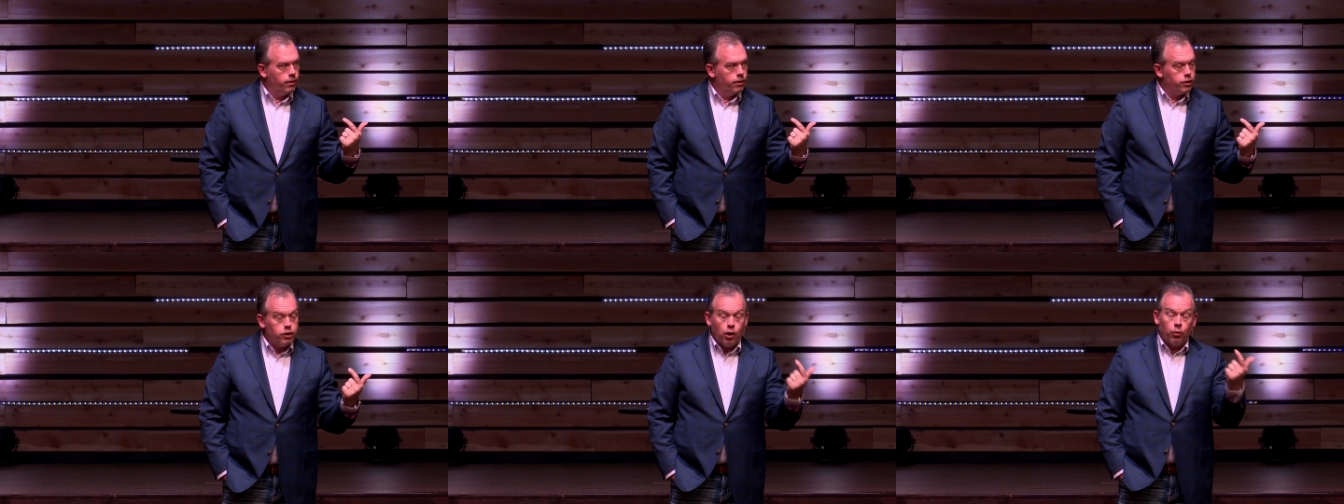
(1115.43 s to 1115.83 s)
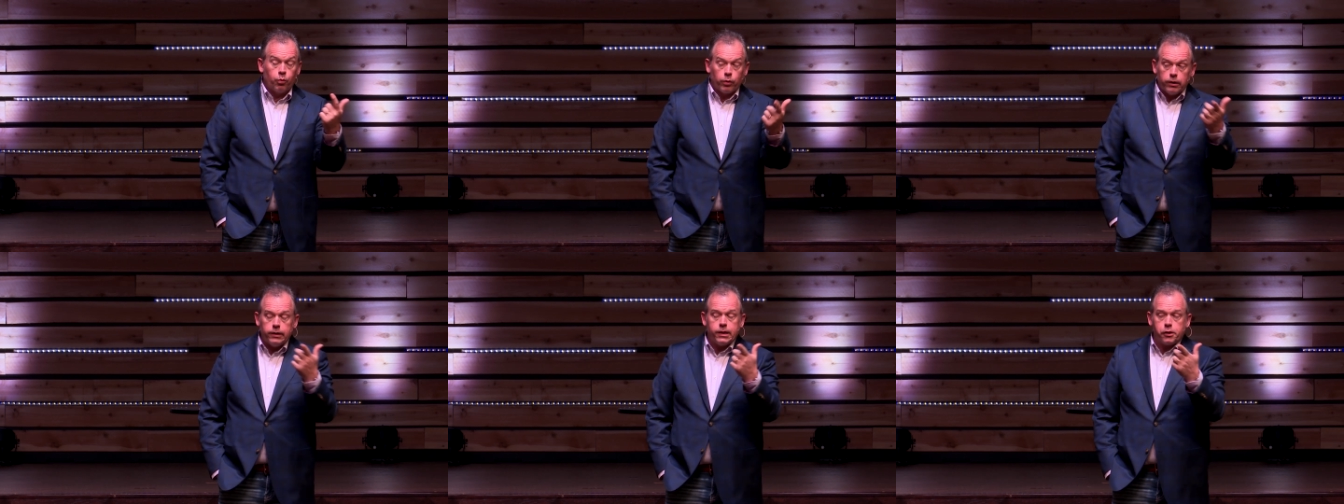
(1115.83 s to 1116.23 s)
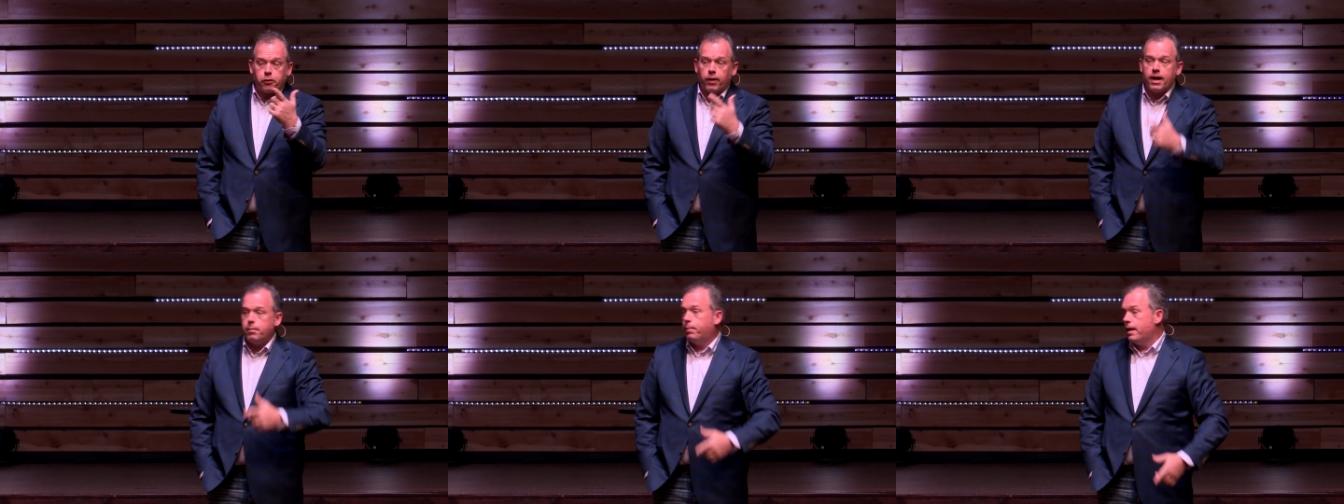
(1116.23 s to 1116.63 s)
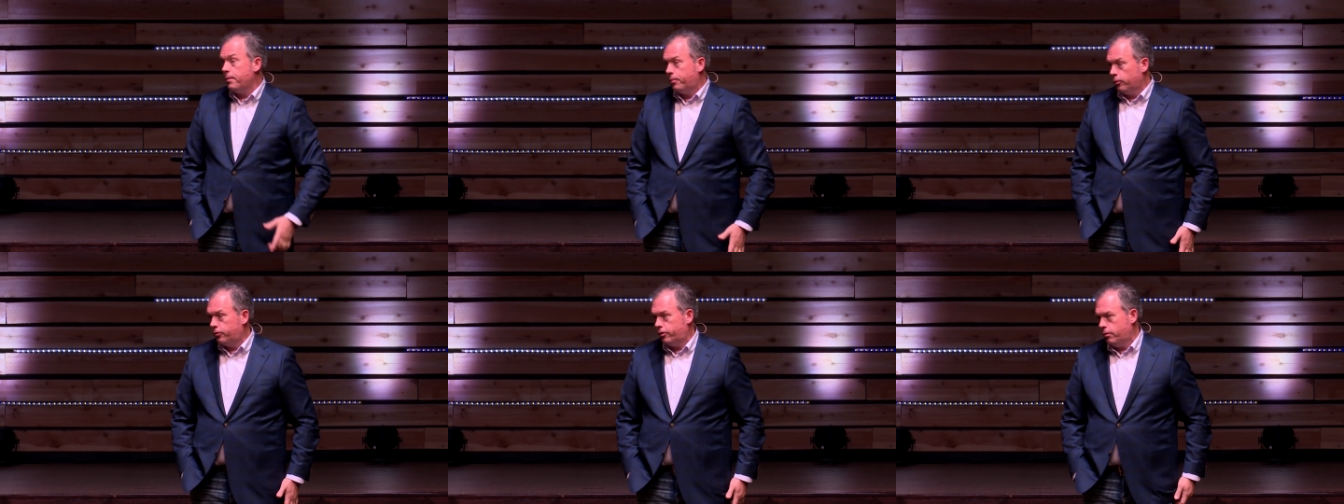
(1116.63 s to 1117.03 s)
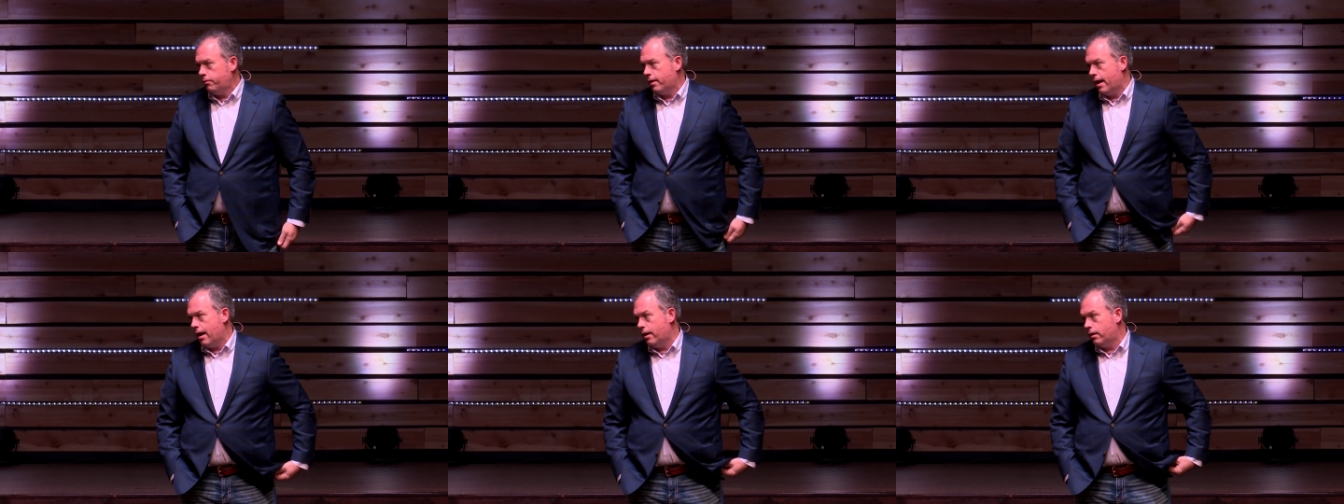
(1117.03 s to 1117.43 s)
You know, really great people do
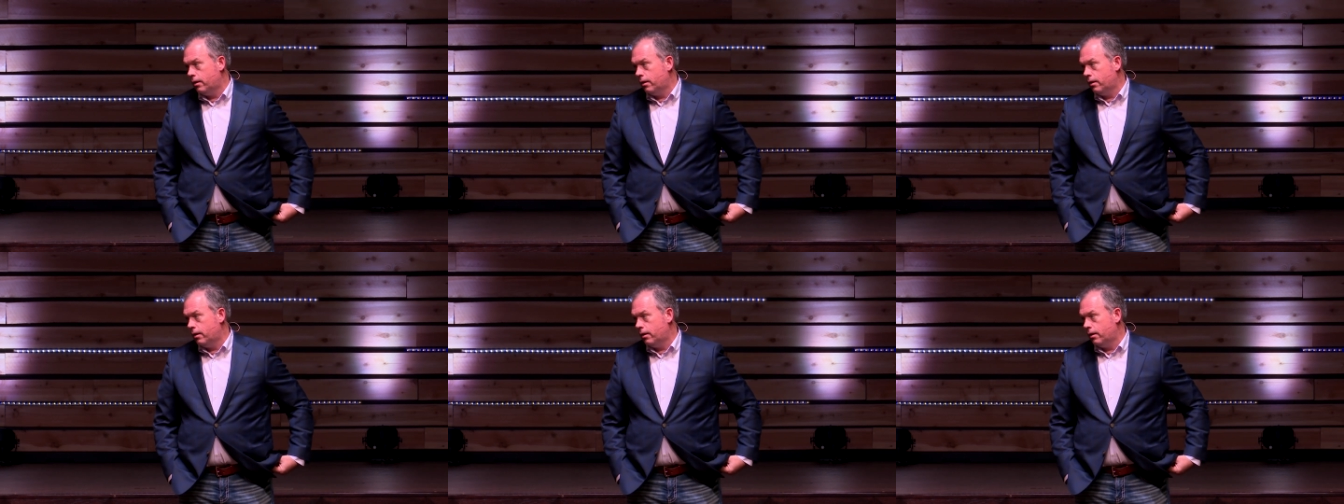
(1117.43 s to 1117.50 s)
that.